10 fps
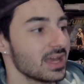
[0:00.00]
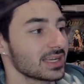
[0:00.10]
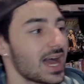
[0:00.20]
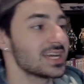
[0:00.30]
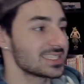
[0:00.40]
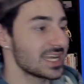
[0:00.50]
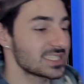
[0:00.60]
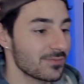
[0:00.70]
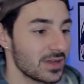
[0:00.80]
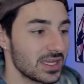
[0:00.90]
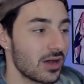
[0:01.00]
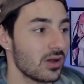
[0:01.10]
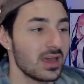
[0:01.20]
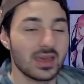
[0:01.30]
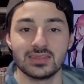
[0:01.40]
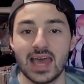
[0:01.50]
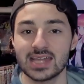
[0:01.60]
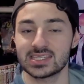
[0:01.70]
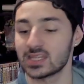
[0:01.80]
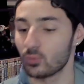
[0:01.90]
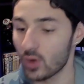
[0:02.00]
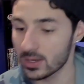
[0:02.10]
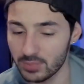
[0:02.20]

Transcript: Guys, that's the video. That's the One